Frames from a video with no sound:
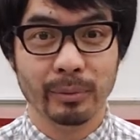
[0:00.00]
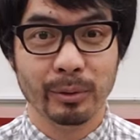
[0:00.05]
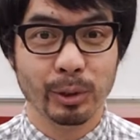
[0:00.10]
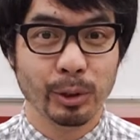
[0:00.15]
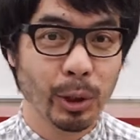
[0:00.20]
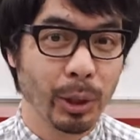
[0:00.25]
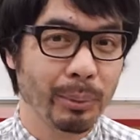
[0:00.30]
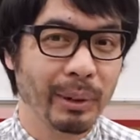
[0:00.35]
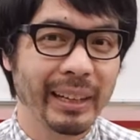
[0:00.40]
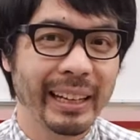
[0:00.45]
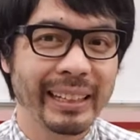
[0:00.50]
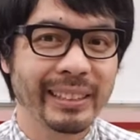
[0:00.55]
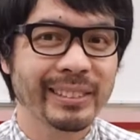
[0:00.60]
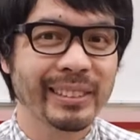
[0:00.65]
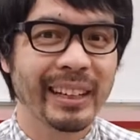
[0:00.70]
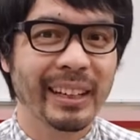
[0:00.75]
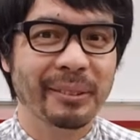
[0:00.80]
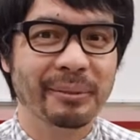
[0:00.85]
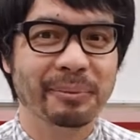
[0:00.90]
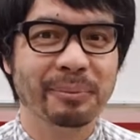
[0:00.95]
Join me next
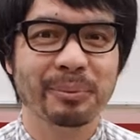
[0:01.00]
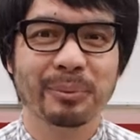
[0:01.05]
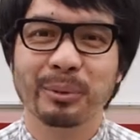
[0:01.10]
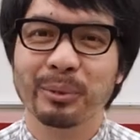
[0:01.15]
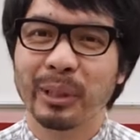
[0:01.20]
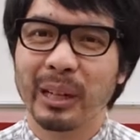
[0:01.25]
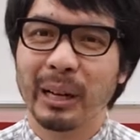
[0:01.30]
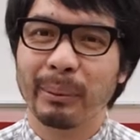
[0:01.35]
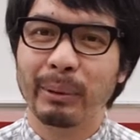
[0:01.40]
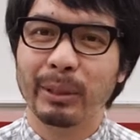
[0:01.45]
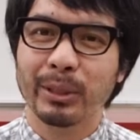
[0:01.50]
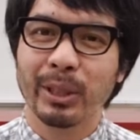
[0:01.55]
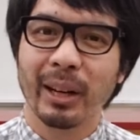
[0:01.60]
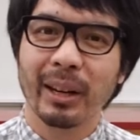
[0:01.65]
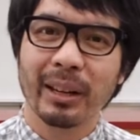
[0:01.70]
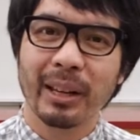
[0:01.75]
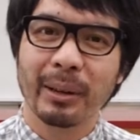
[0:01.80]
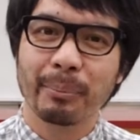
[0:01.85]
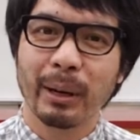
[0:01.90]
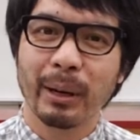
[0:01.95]
time when I'll be
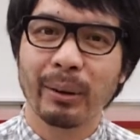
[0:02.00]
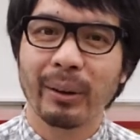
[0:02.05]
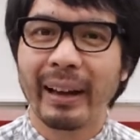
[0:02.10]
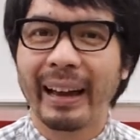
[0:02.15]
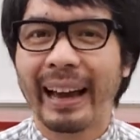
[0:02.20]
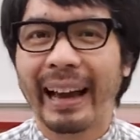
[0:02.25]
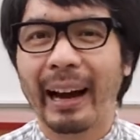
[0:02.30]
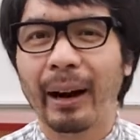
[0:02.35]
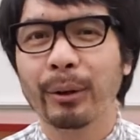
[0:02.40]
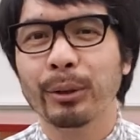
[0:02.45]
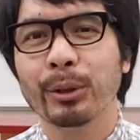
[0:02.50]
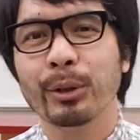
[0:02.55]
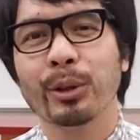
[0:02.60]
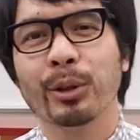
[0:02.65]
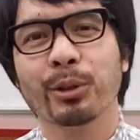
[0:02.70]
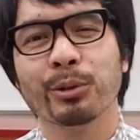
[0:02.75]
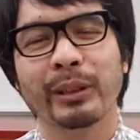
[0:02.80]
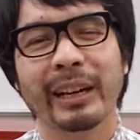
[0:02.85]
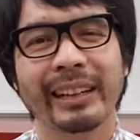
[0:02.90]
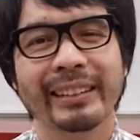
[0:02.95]
talking about how to
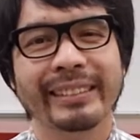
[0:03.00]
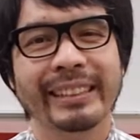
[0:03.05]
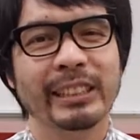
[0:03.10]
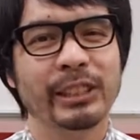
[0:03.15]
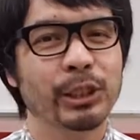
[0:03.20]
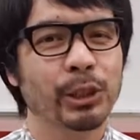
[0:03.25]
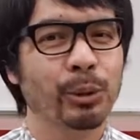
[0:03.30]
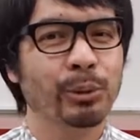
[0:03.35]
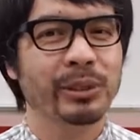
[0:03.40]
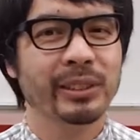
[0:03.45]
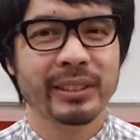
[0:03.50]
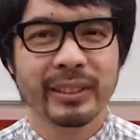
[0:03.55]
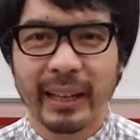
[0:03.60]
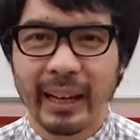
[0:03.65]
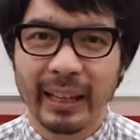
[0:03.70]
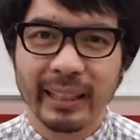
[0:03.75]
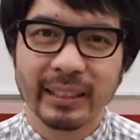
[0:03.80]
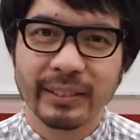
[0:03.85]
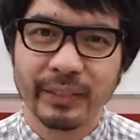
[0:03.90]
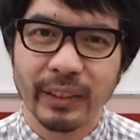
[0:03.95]
correctly show
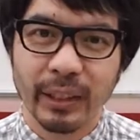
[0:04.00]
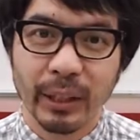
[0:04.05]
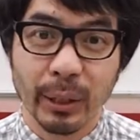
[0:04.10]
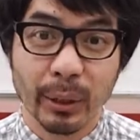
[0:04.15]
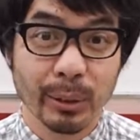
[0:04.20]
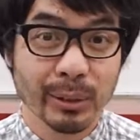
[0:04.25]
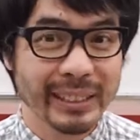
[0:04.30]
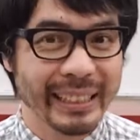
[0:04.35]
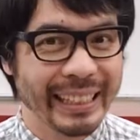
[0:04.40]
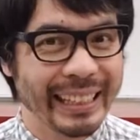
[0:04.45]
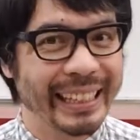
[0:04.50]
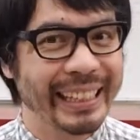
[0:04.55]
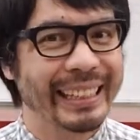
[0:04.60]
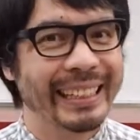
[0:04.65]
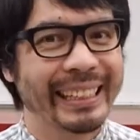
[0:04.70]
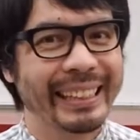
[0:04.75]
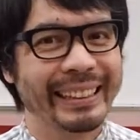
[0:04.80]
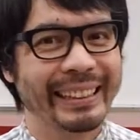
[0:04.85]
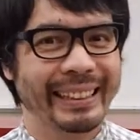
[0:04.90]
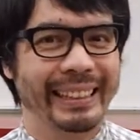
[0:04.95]
science videos
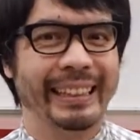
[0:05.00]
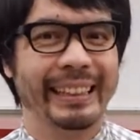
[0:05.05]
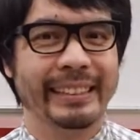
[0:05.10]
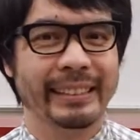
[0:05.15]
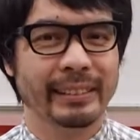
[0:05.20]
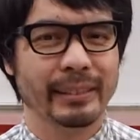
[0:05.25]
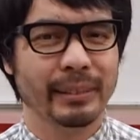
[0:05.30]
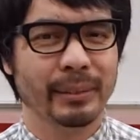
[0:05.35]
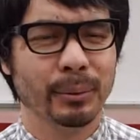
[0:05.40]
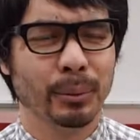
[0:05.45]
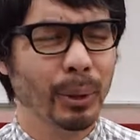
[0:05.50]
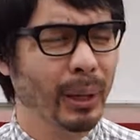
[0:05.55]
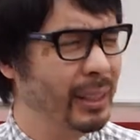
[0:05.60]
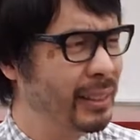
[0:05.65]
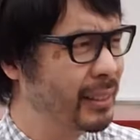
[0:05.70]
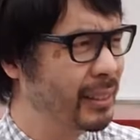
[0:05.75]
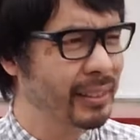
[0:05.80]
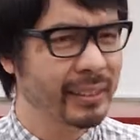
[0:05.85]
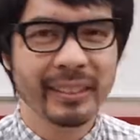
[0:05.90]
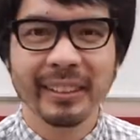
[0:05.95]
in class. What?